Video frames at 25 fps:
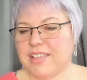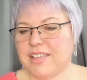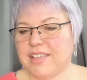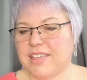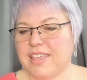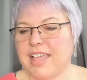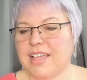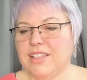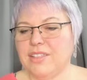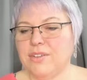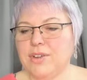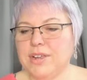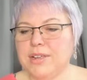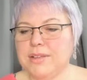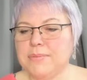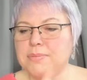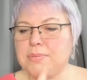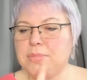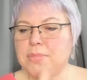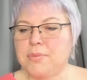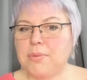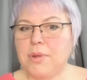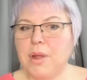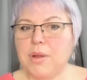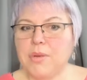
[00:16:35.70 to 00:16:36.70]
Yeah, Lori,
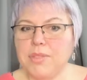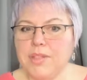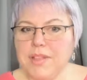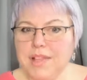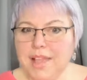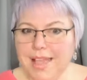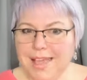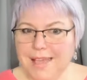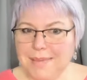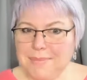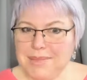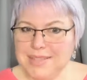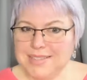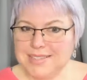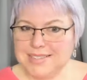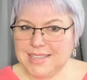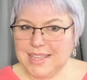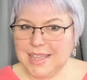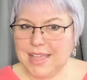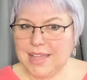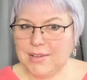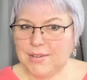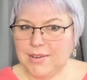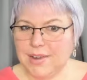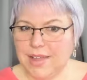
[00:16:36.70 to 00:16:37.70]
throw the comments
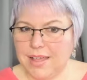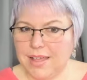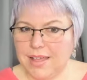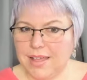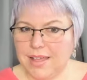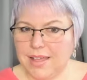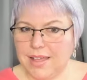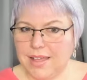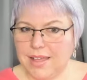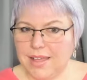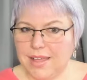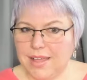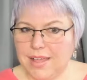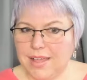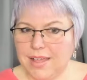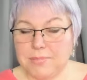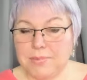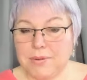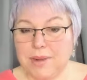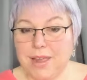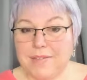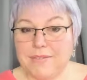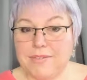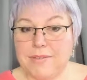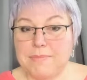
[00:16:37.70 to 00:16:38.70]
out on the
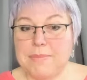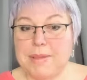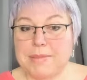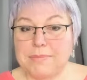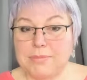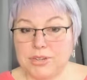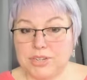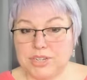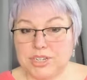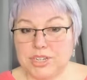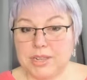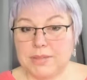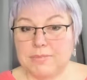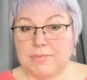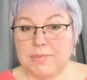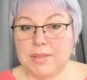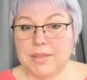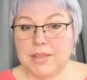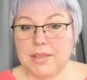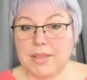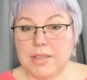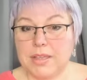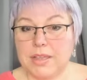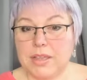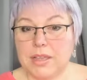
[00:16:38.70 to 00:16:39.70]
private membership
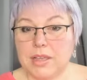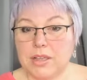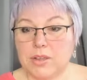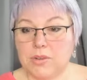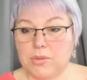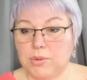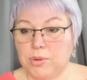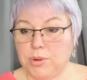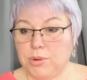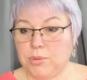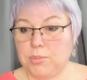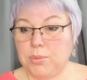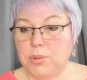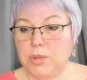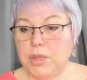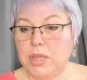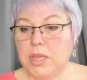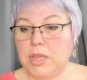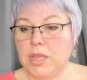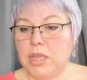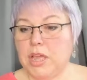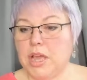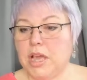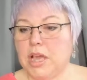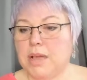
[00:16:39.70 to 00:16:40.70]
group.
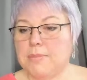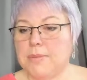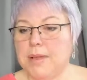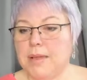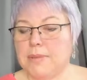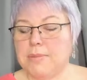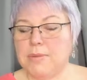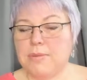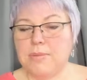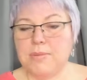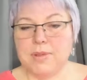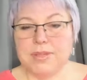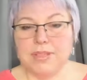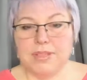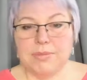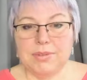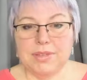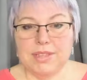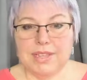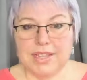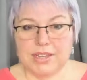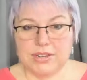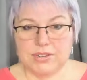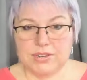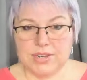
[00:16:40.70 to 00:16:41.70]
I'd be really,
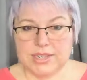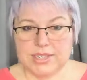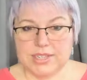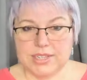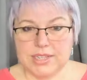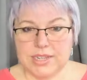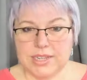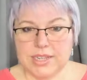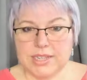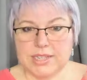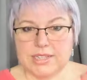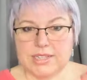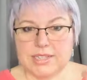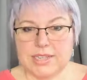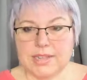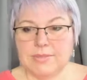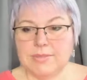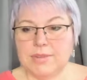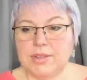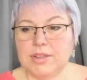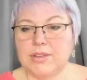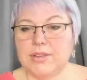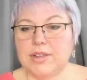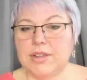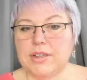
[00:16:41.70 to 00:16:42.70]
really interested in seeing
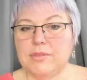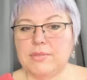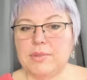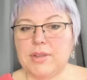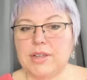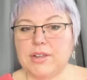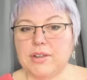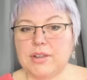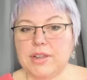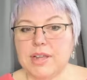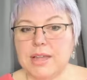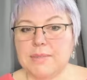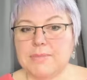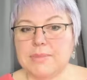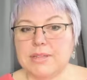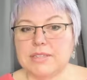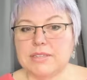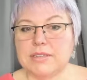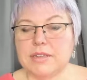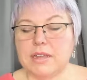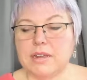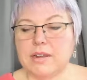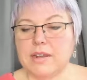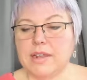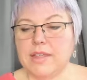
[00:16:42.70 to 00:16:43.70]
what your comments
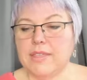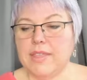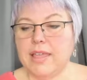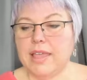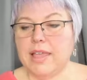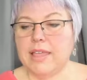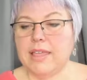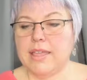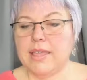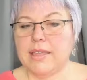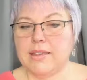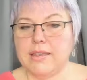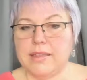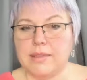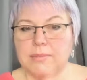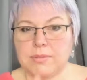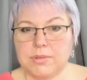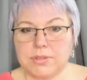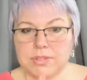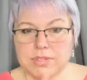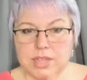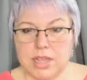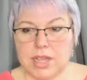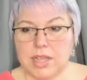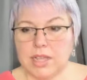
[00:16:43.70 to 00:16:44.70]
are on that, and then we'll
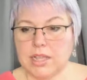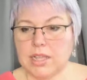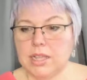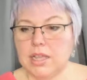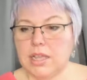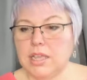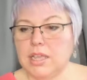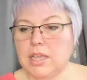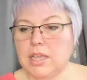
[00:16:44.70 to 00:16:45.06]
talk.